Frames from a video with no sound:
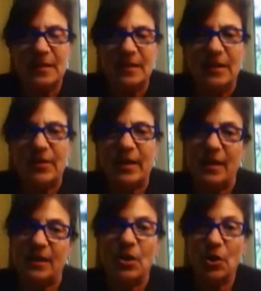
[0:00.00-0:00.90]

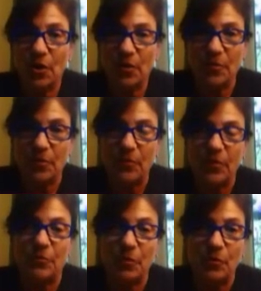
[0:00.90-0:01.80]
Okay,
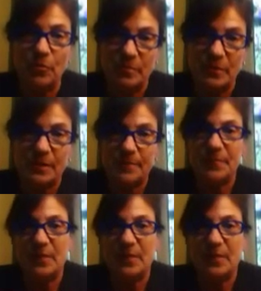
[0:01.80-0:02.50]
the grooms.